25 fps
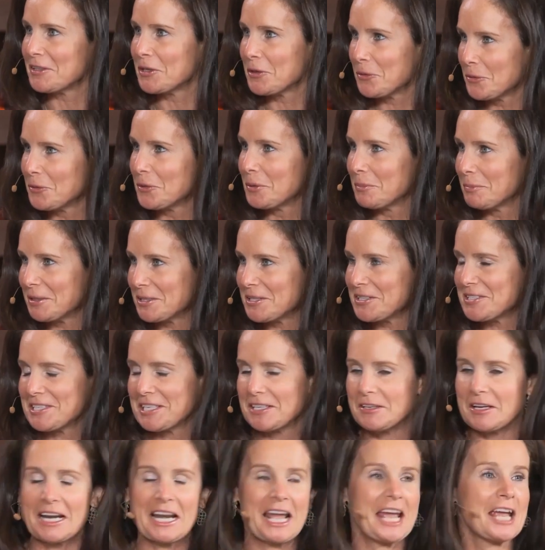and cool
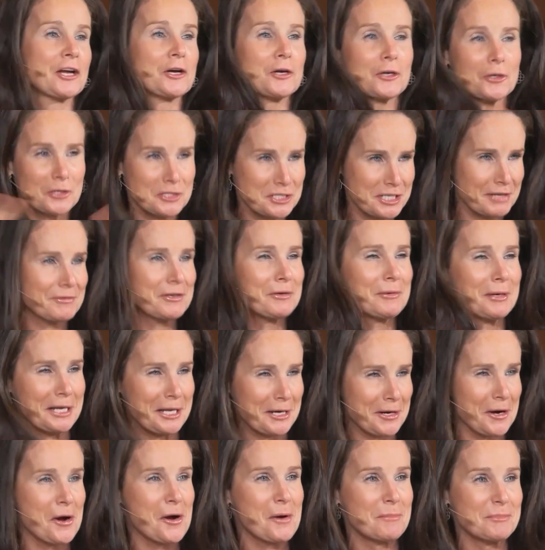person, and I encourage everyone
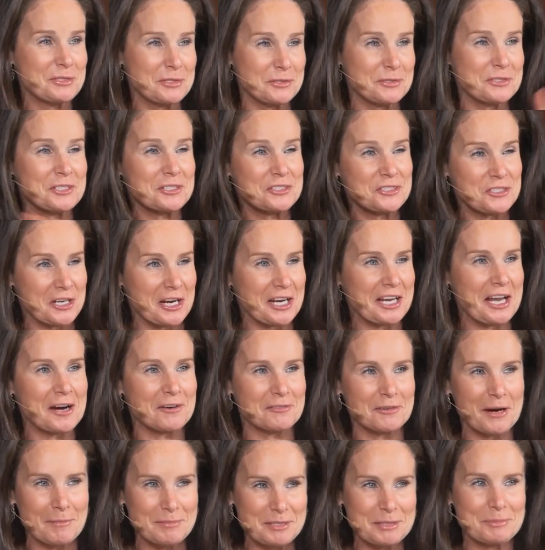at home to check
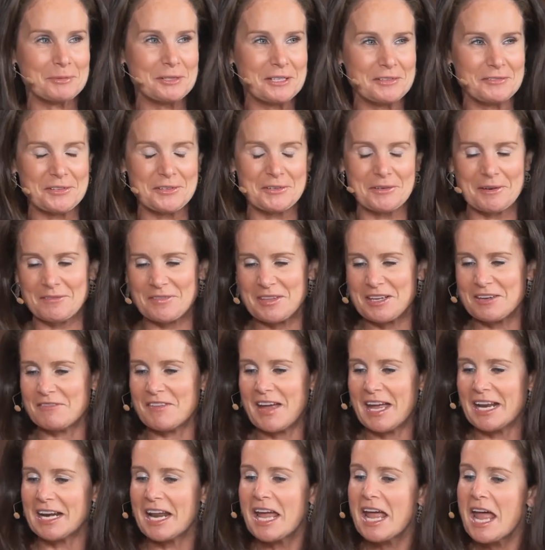out Rob's preview of the
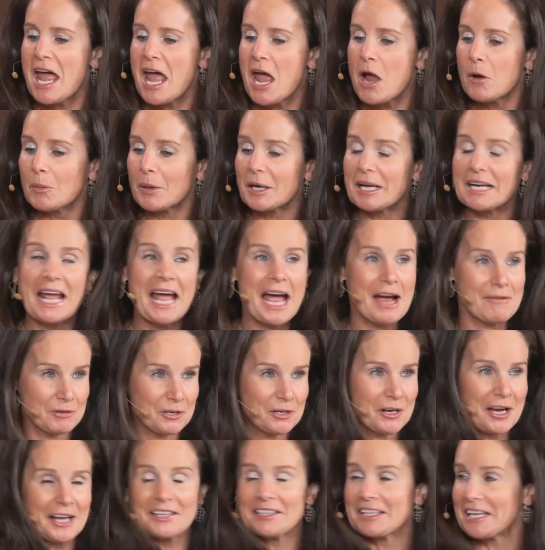event. We're going to have
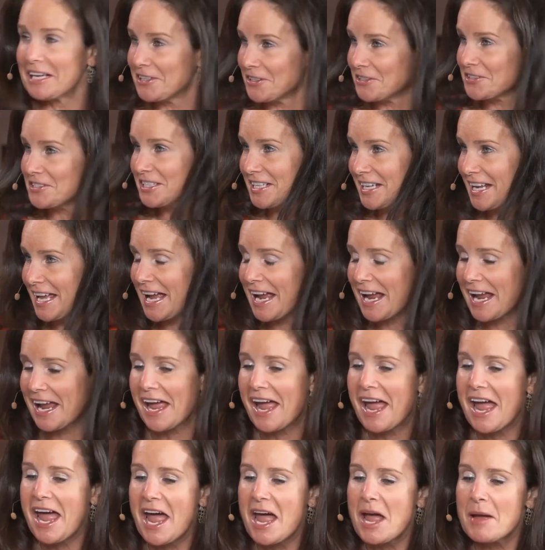her on later today.
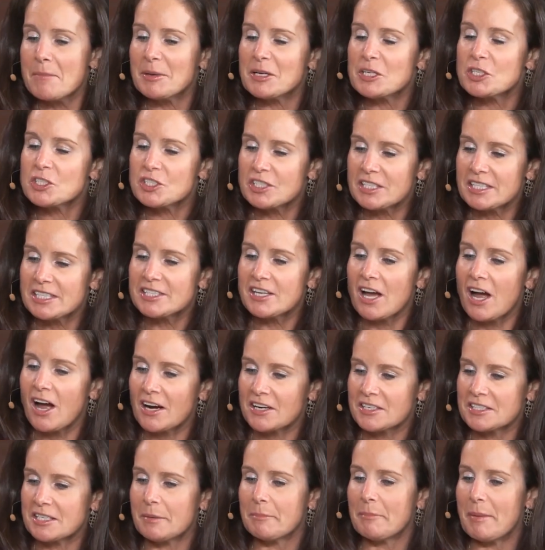But she
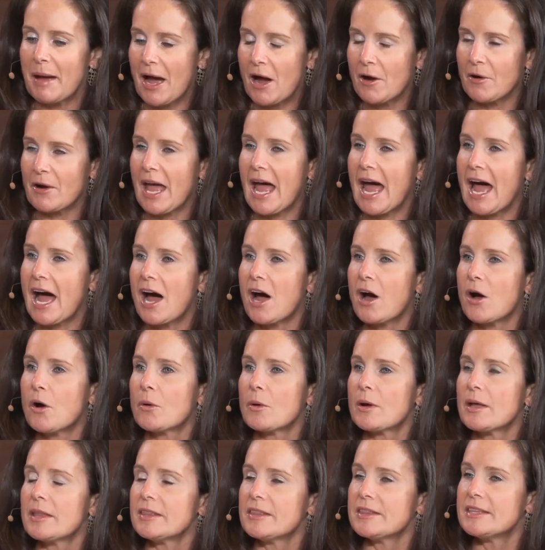talked about
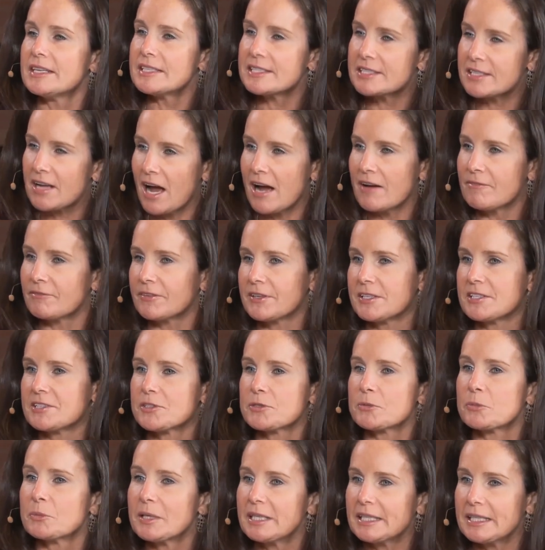how this
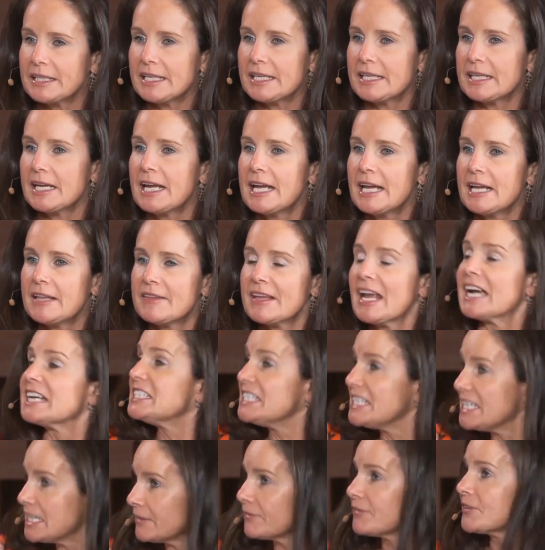conference really, the
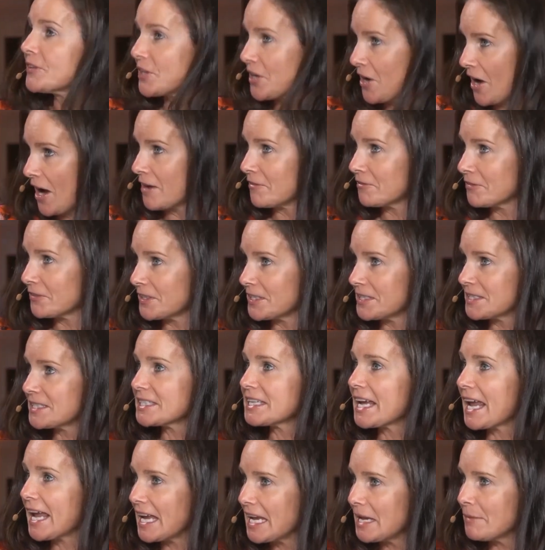idea for the conference
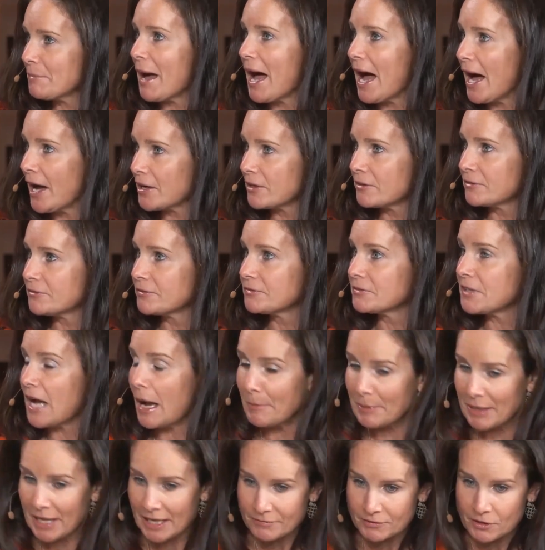coming out of
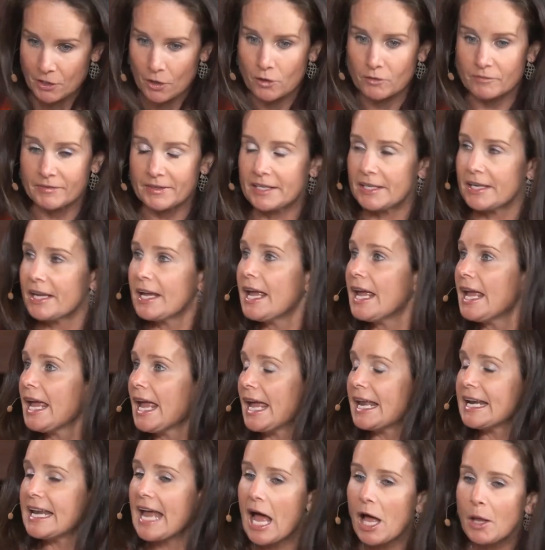COVID
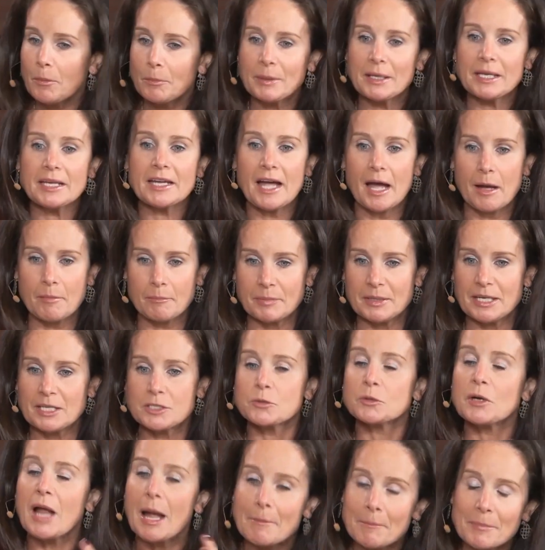and helping companies